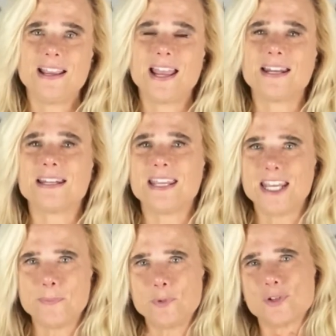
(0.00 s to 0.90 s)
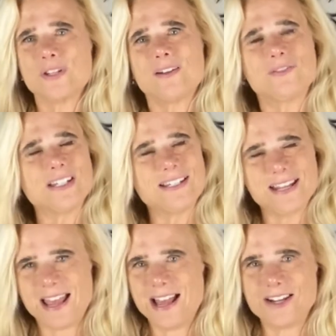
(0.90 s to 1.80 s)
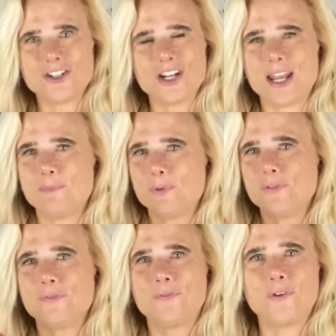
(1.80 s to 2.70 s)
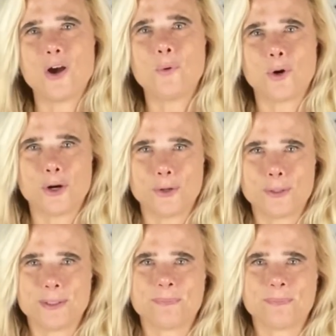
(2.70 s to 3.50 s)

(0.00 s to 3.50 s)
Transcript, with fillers: and keep yourself detached and move forward.